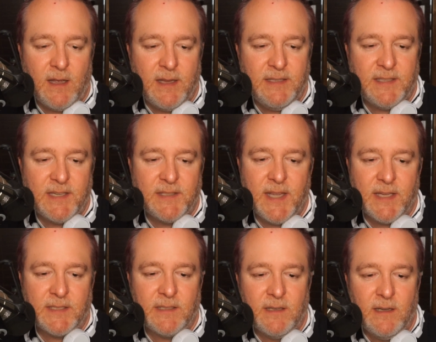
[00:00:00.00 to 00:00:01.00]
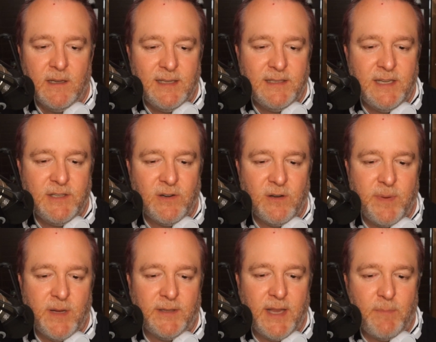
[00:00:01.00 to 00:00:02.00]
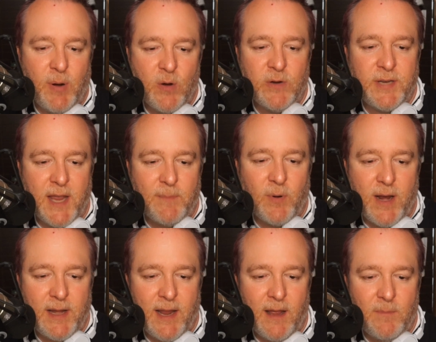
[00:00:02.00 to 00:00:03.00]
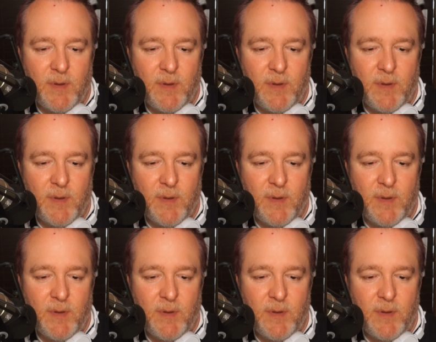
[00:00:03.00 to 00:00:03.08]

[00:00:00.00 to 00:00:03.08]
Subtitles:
He says this, it is easier to build a prototype right now,